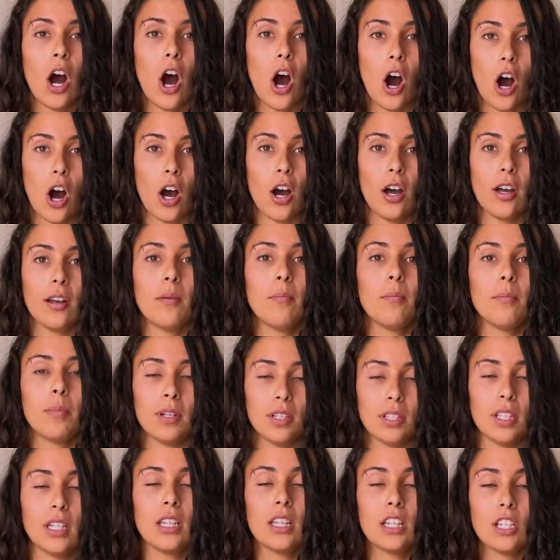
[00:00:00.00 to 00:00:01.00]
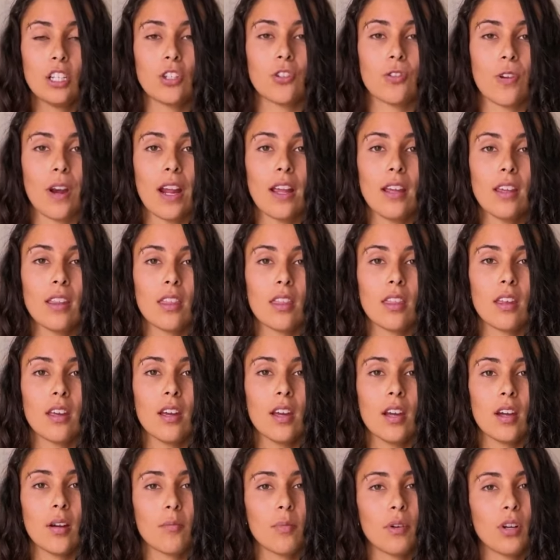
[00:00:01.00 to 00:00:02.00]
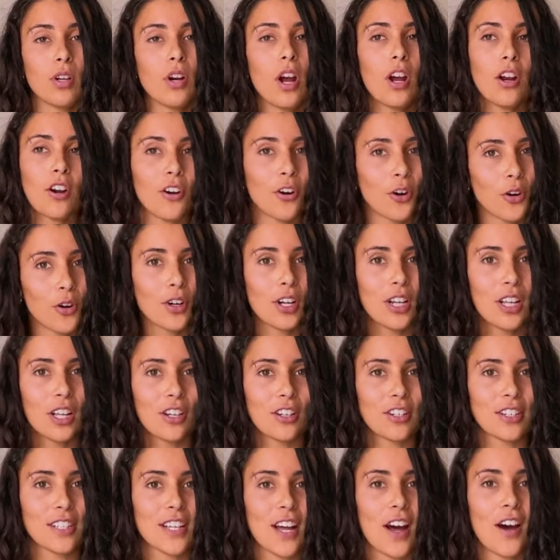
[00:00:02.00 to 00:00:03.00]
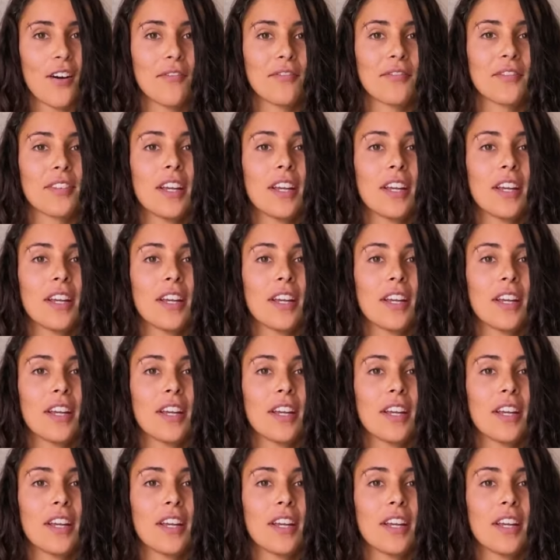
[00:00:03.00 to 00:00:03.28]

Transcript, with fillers: on building the strength, but you're not hurting yourself.